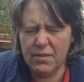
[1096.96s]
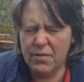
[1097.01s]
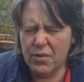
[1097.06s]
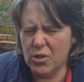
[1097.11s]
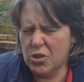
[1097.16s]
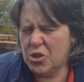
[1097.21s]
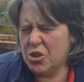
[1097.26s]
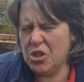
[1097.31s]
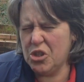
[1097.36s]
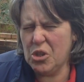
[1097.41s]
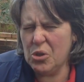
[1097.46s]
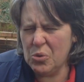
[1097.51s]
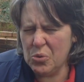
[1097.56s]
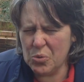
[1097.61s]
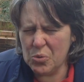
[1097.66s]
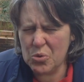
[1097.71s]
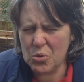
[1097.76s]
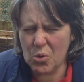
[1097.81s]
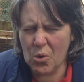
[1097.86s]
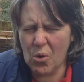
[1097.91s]
false
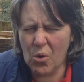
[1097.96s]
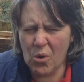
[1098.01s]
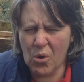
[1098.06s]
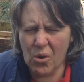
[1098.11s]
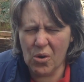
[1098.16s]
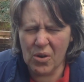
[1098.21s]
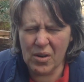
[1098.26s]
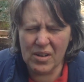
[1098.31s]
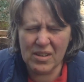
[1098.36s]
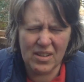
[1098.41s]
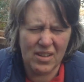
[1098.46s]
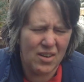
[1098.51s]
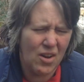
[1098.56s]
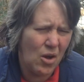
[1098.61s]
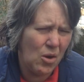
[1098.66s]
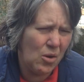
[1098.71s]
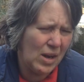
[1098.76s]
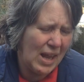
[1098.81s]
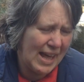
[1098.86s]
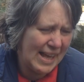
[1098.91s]
news, or
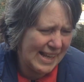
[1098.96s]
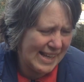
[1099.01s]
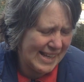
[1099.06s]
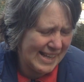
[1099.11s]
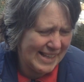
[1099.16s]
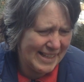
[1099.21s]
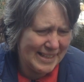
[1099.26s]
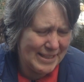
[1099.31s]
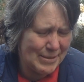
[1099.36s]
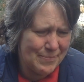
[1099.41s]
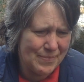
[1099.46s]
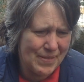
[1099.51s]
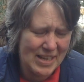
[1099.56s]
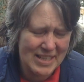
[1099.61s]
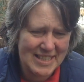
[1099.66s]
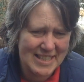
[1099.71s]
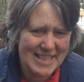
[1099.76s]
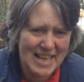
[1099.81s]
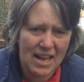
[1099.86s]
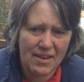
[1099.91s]

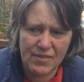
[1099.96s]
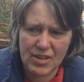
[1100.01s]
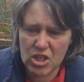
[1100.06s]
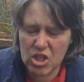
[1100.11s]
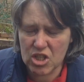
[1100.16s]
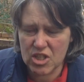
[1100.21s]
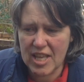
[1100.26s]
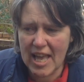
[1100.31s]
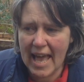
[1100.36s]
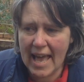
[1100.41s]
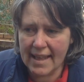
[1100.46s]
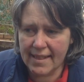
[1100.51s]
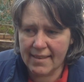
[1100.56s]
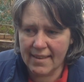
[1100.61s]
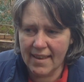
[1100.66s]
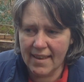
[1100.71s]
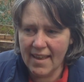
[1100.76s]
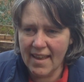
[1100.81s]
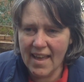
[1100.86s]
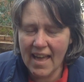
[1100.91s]
as I said, we just had
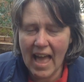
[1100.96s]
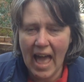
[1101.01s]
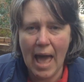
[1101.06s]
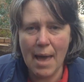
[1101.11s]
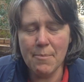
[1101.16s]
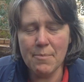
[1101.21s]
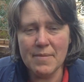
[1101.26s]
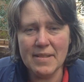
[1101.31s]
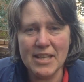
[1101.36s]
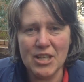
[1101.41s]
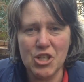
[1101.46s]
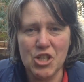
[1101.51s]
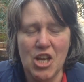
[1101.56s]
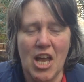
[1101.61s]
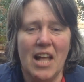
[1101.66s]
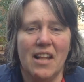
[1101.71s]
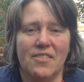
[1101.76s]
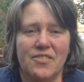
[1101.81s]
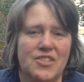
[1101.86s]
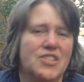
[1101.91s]
empty
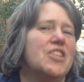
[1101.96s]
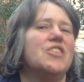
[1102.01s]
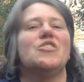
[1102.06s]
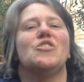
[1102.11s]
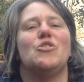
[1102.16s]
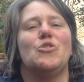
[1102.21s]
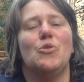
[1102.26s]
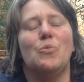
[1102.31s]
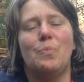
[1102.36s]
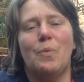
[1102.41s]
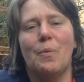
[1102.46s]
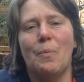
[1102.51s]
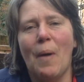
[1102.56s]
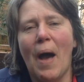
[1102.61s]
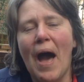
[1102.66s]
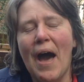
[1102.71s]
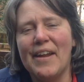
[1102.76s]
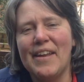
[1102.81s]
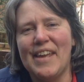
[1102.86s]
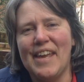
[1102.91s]
shelves in the
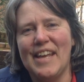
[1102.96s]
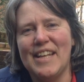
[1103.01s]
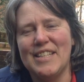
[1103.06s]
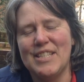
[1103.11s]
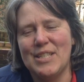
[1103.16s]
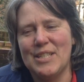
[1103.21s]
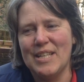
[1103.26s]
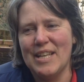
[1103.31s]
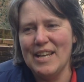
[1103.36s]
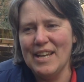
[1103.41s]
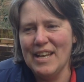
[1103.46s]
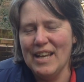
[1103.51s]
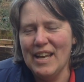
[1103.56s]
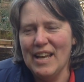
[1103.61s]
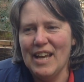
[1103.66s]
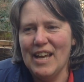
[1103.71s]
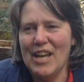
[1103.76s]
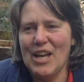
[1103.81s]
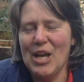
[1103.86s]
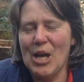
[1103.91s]
supermarkets
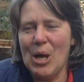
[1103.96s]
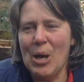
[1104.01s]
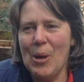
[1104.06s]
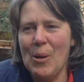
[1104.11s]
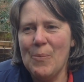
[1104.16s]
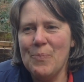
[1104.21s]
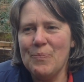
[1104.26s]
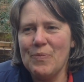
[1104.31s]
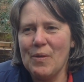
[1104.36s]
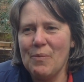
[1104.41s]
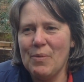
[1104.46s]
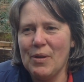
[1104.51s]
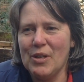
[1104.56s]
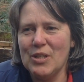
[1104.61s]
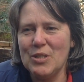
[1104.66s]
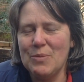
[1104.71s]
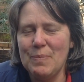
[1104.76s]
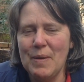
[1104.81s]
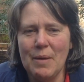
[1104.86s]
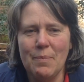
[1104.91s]

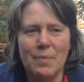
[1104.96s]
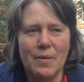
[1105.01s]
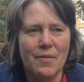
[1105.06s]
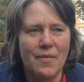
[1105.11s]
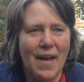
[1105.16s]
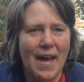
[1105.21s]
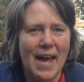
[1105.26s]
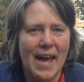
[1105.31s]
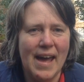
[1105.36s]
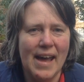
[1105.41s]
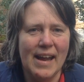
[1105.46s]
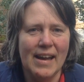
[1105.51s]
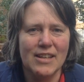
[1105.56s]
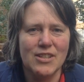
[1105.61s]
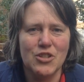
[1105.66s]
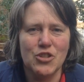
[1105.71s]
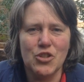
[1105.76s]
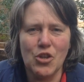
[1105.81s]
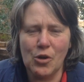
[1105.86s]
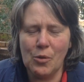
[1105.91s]
because people were
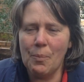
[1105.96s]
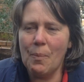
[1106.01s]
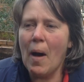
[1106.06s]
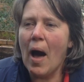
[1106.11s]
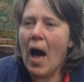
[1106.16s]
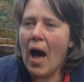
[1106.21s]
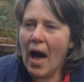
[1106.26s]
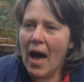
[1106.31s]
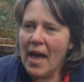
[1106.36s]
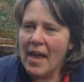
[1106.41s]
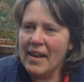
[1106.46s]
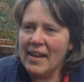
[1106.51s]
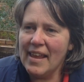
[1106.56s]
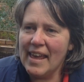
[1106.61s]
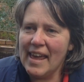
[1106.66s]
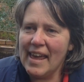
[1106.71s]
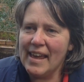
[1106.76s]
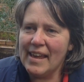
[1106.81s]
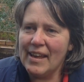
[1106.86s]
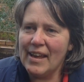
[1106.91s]

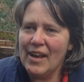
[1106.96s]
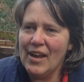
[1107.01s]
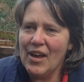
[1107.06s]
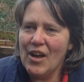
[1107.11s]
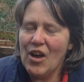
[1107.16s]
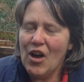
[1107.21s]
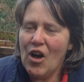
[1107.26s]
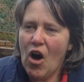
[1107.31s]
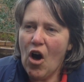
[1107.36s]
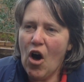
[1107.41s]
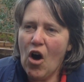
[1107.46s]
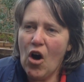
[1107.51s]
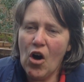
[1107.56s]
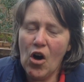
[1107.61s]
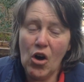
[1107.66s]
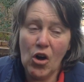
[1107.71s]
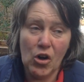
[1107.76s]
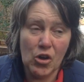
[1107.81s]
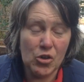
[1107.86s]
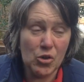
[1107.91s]
stockpiling
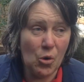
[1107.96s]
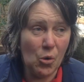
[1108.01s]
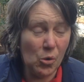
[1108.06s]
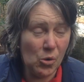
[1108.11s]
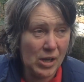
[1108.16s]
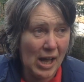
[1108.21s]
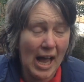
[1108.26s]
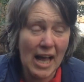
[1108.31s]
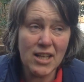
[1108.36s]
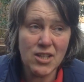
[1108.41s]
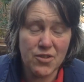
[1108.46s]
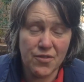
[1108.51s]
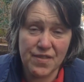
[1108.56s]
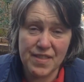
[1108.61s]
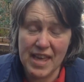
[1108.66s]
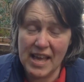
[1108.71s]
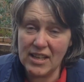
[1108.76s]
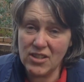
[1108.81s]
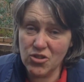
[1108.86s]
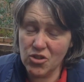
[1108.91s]
on all kinds of
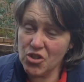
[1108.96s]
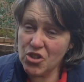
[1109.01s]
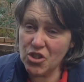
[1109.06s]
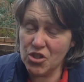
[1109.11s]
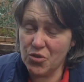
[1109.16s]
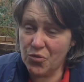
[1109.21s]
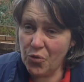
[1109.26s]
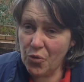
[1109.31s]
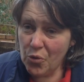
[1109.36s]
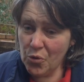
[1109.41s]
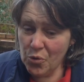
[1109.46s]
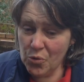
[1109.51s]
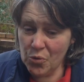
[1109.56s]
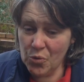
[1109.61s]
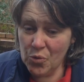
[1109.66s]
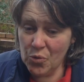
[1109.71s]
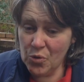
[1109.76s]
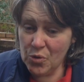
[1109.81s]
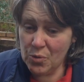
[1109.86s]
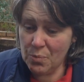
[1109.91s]
things, not just
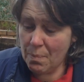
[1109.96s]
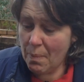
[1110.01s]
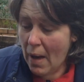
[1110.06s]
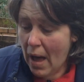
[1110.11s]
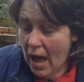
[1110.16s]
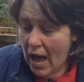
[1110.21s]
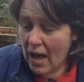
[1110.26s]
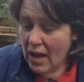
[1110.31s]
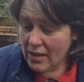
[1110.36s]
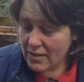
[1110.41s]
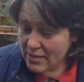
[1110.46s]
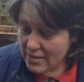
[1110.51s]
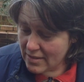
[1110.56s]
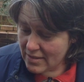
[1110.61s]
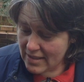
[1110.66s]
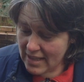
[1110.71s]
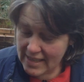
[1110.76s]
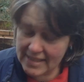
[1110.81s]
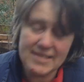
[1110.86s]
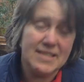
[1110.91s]
food, but
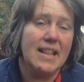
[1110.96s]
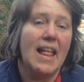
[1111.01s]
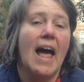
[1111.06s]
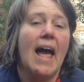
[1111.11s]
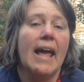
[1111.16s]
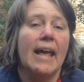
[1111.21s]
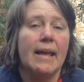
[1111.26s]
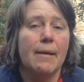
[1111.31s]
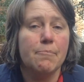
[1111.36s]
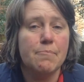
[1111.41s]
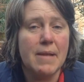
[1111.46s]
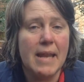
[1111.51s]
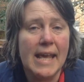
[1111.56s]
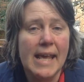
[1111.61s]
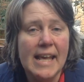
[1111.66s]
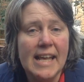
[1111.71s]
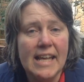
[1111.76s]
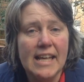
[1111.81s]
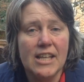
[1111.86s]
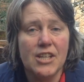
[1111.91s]
things like
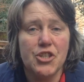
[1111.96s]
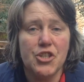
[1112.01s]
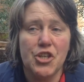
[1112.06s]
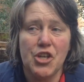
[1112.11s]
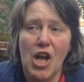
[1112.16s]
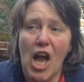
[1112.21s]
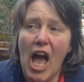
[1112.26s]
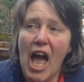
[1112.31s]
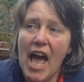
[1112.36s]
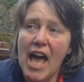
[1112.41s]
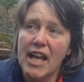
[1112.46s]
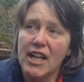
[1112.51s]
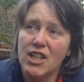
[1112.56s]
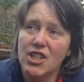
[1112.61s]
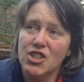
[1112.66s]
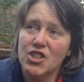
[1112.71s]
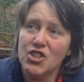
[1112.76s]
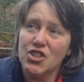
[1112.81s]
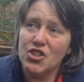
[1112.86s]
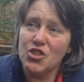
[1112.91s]
bleach
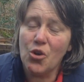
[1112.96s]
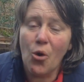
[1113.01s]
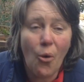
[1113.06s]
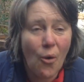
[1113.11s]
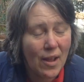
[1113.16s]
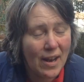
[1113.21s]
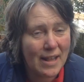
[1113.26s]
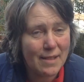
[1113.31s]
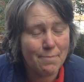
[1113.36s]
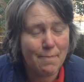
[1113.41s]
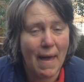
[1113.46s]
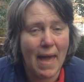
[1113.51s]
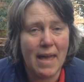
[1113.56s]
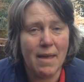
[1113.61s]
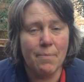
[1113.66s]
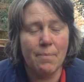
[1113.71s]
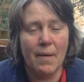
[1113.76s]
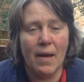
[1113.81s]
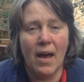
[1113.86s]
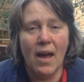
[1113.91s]
and toilet
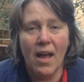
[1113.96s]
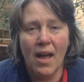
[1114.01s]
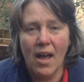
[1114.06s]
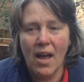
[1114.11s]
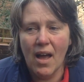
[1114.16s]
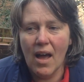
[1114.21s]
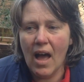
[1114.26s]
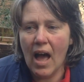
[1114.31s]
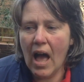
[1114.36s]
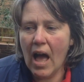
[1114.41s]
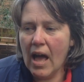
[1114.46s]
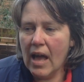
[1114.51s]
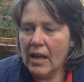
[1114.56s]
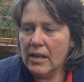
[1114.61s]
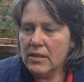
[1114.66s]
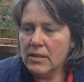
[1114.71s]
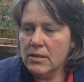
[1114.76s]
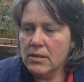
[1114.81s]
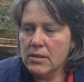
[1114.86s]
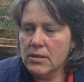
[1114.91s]
paper.
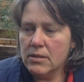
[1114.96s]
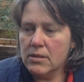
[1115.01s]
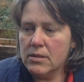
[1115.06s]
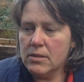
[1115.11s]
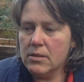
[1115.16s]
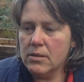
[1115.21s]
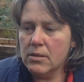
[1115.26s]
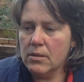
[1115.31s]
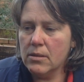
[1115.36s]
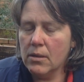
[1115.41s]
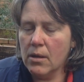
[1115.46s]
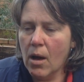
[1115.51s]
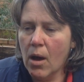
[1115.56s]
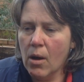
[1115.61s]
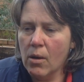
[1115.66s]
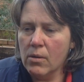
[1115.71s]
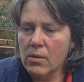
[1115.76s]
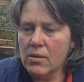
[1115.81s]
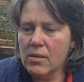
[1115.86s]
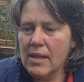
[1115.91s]
And
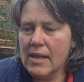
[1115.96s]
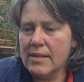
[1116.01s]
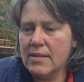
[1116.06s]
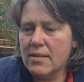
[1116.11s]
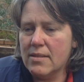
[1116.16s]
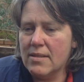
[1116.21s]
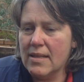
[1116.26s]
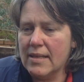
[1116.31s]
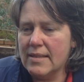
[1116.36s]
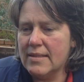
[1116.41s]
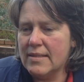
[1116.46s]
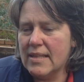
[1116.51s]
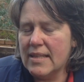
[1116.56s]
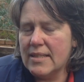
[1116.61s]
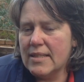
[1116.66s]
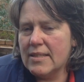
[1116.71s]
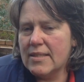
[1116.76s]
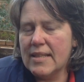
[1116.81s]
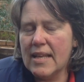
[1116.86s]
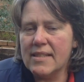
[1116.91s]
this
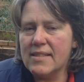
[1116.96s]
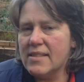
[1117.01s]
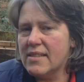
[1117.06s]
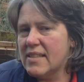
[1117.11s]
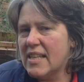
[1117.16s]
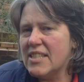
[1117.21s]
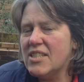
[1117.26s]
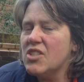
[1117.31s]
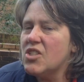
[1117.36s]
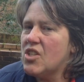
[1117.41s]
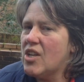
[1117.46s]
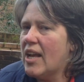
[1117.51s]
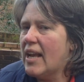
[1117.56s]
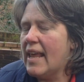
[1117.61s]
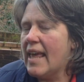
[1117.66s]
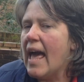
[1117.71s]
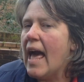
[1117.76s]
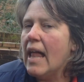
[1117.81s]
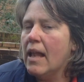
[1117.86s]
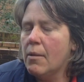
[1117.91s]
doesn't
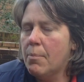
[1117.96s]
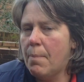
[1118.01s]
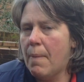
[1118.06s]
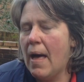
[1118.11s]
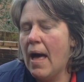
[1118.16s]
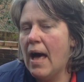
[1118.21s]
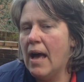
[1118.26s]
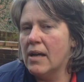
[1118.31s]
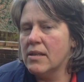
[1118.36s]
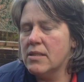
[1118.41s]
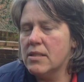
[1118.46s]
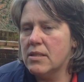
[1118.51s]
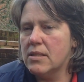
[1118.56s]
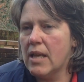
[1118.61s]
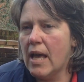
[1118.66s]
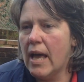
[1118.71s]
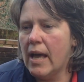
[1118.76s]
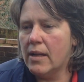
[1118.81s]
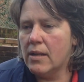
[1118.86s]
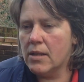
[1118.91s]
really help us.
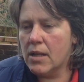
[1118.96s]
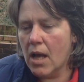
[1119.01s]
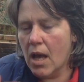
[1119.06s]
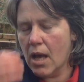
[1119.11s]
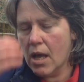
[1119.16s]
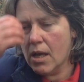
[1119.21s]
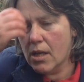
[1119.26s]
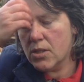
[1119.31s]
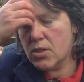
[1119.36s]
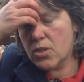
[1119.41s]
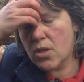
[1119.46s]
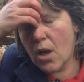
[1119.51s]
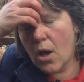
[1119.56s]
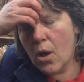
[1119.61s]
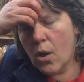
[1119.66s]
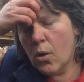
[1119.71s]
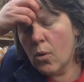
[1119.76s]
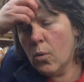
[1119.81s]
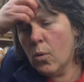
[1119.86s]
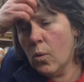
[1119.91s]
And
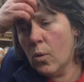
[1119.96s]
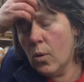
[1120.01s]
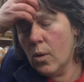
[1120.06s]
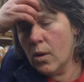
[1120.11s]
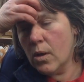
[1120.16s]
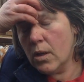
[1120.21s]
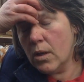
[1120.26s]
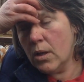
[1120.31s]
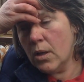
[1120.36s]
so